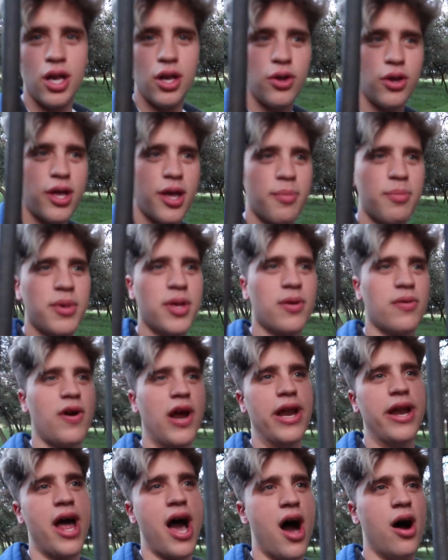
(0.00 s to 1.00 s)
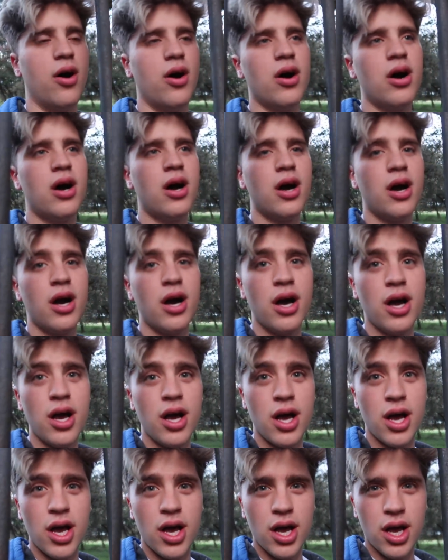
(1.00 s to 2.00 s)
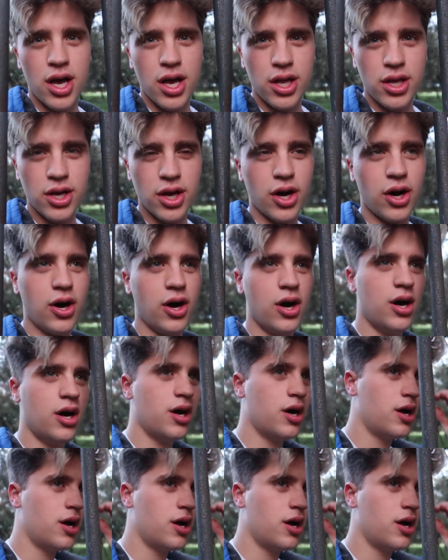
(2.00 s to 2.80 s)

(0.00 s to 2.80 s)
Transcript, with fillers: Look at me right now. Yo,